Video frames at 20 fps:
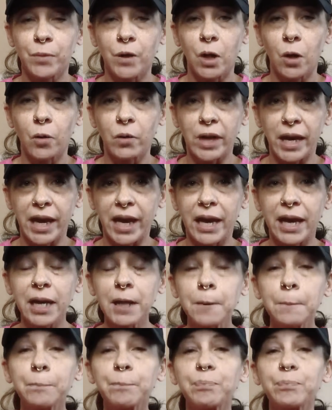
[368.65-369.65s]

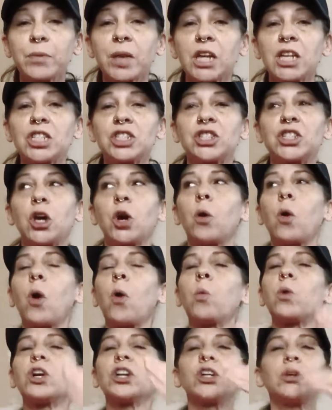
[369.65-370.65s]
Okay? So
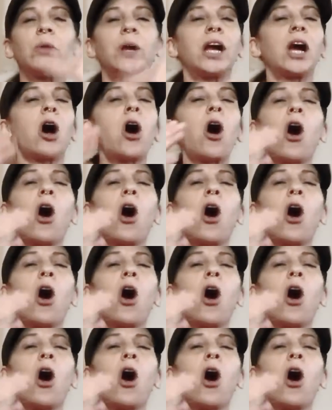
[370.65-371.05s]
we're doing